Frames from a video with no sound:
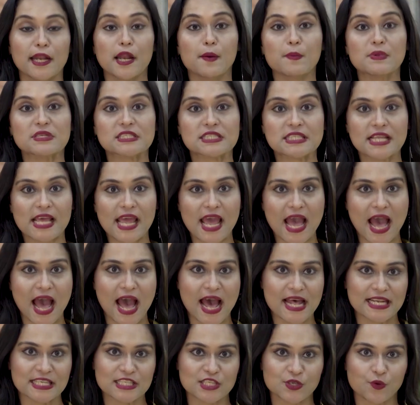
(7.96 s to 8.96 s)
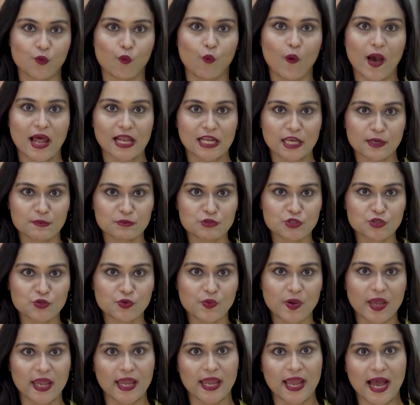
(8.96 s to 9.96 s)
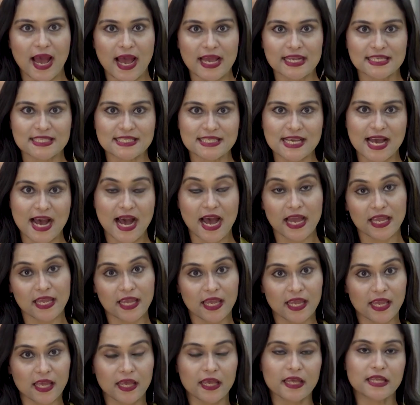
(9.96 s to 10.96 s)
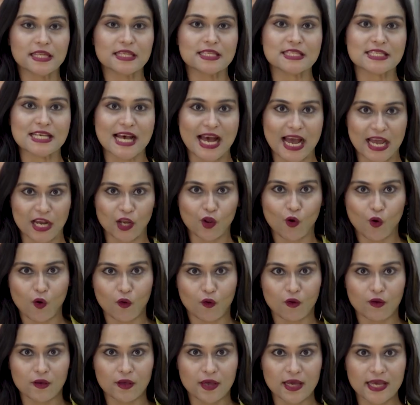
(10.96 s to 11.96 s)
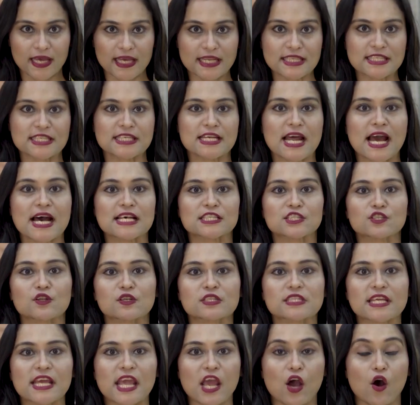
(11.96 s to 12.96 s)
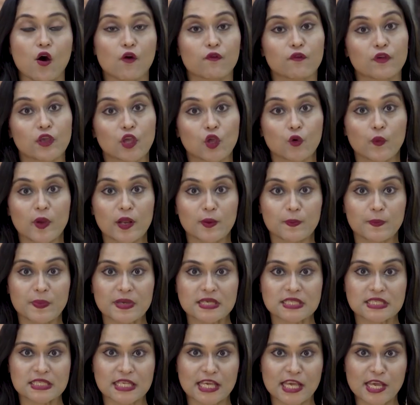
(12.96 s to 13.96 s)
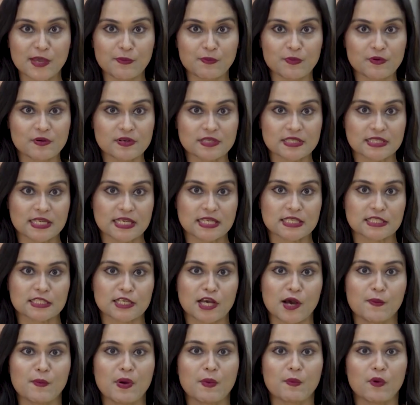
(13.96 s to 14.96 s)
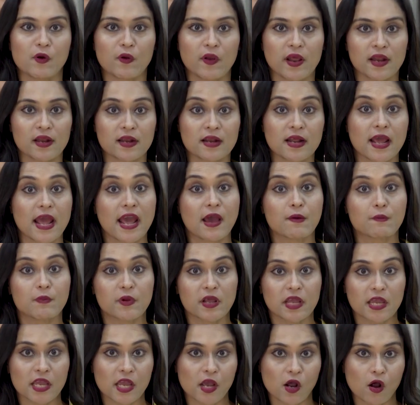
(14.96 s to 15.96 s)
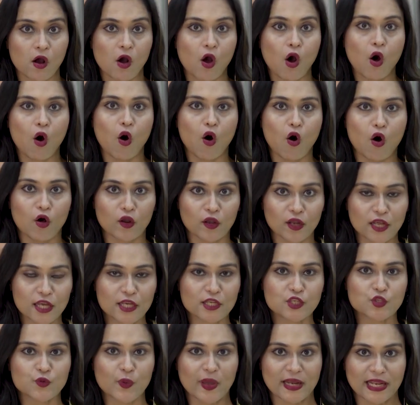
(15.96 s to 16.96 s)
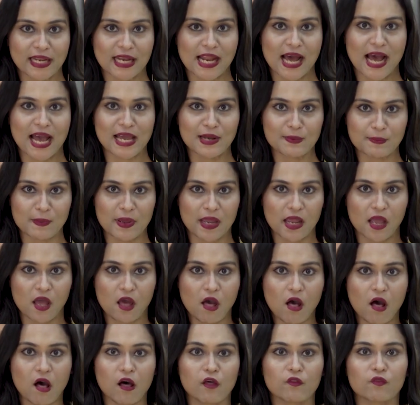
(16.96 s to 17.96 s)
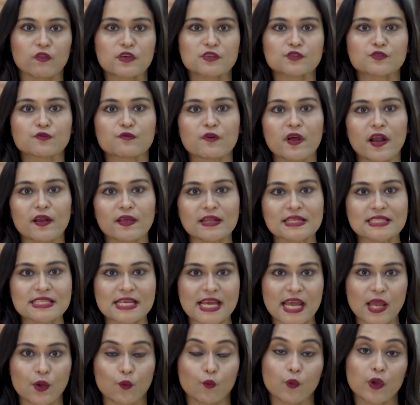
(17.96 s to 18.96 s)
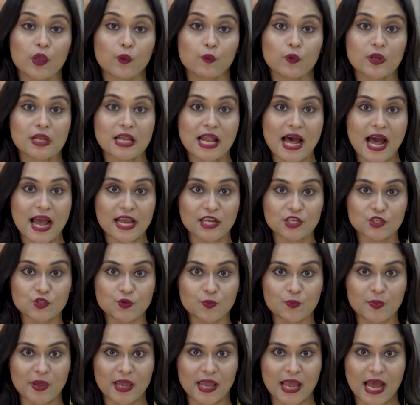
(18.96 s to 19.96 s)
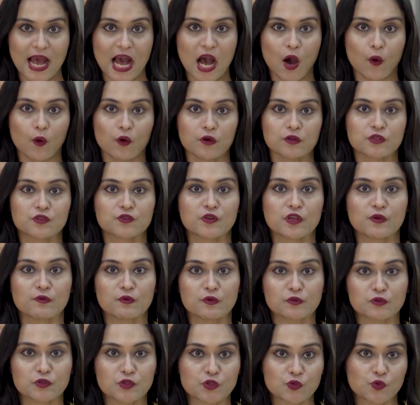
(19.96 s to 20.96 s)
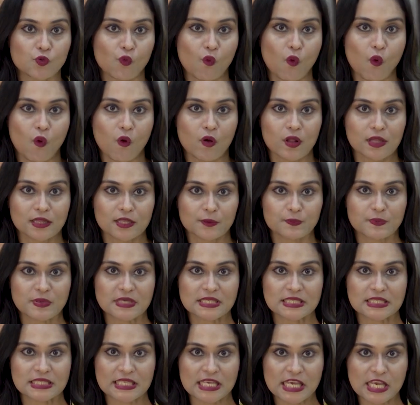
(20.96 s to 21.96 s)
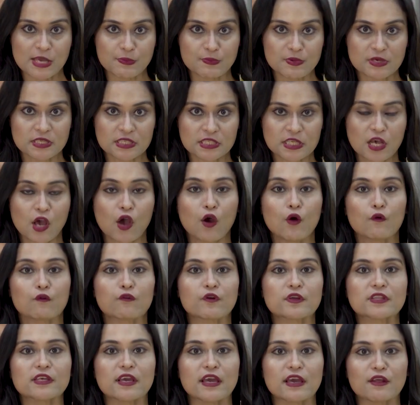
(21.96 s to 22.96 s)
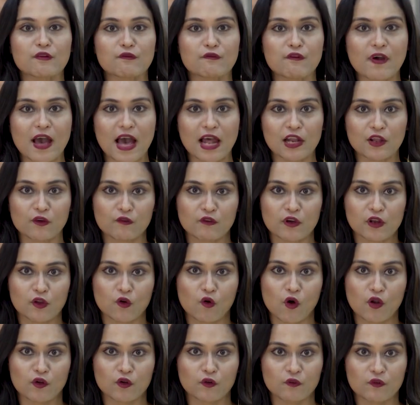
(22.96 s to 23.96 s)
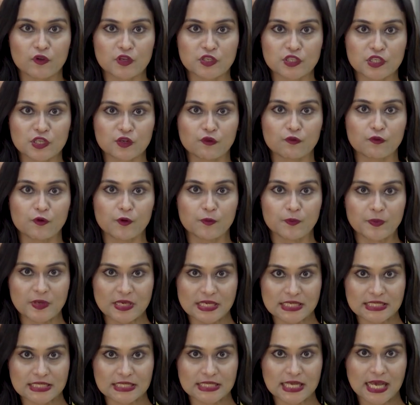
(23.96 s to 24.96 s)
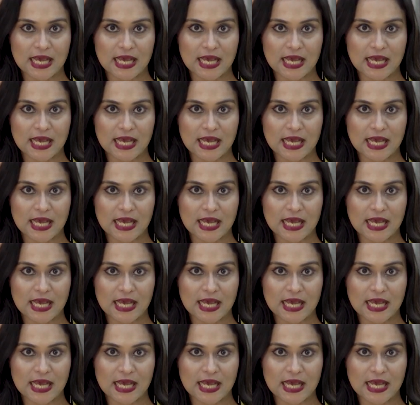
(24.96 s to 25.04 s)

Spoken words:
Namaste and welcome to AIDIA Dialogue. International Day of UN Peacekeepers is commemorated every year on 29 May. On this very day, we would like to pay our tribute to all the peacekeepers for their invaluable contribution for peace.